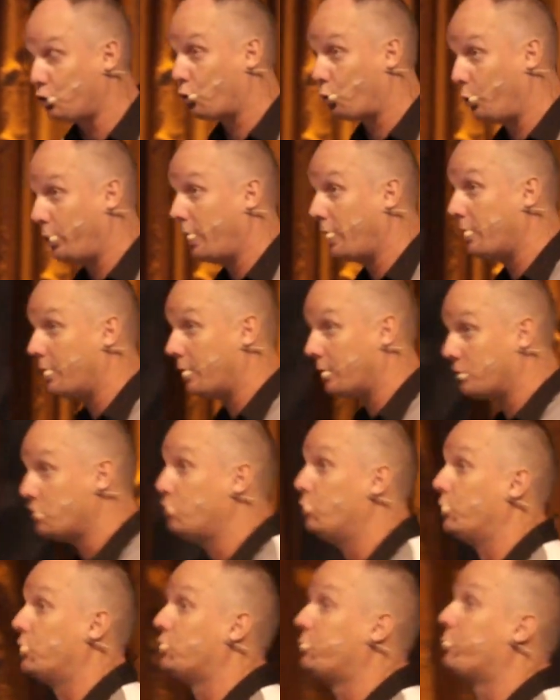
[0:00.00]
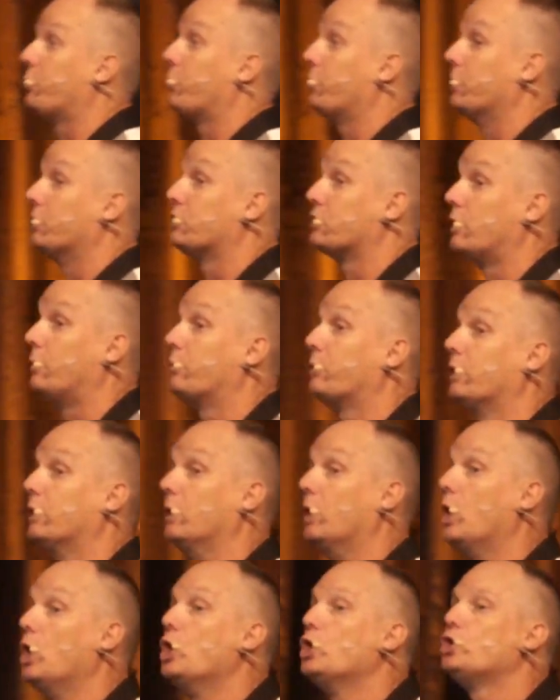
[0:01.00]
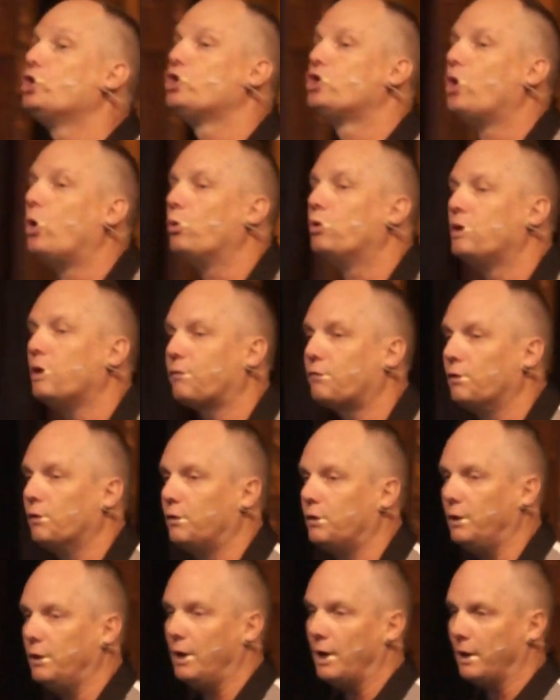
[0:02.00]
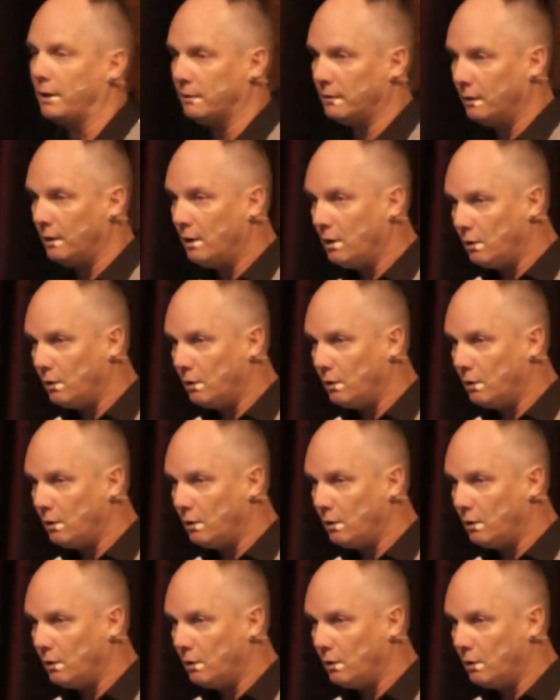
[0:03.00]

created us to experience something so different.